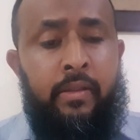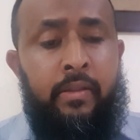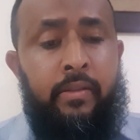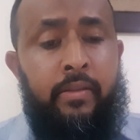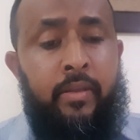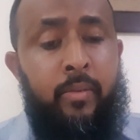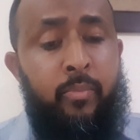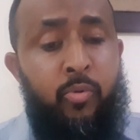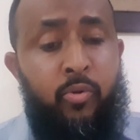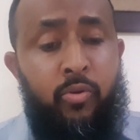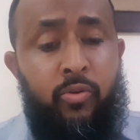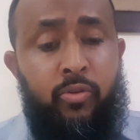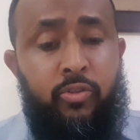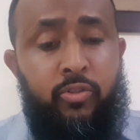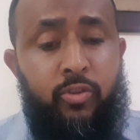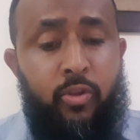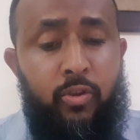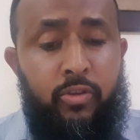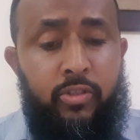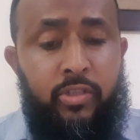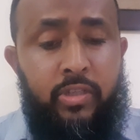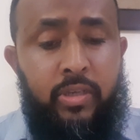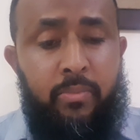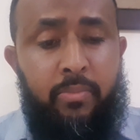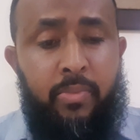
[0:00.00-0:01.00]
The book
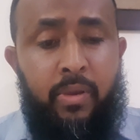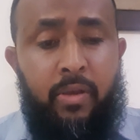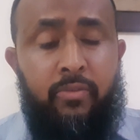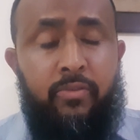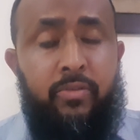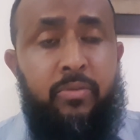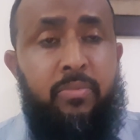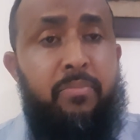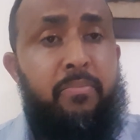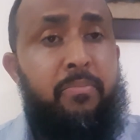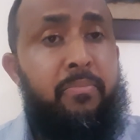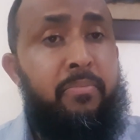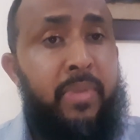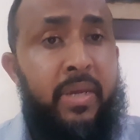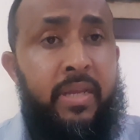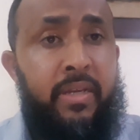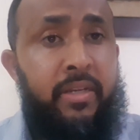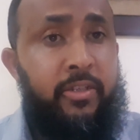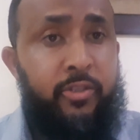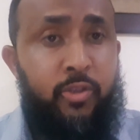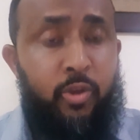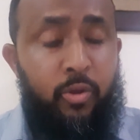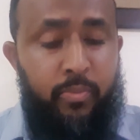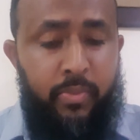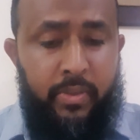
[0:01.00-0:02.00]
talks about many
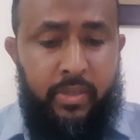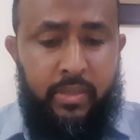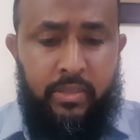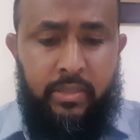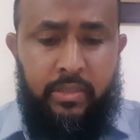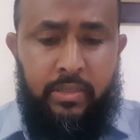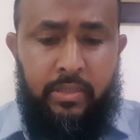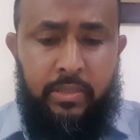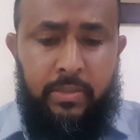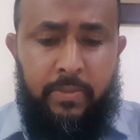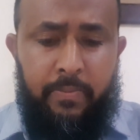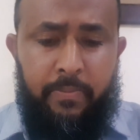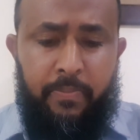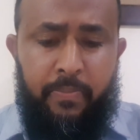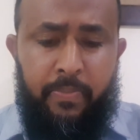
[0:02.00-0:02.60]
topics.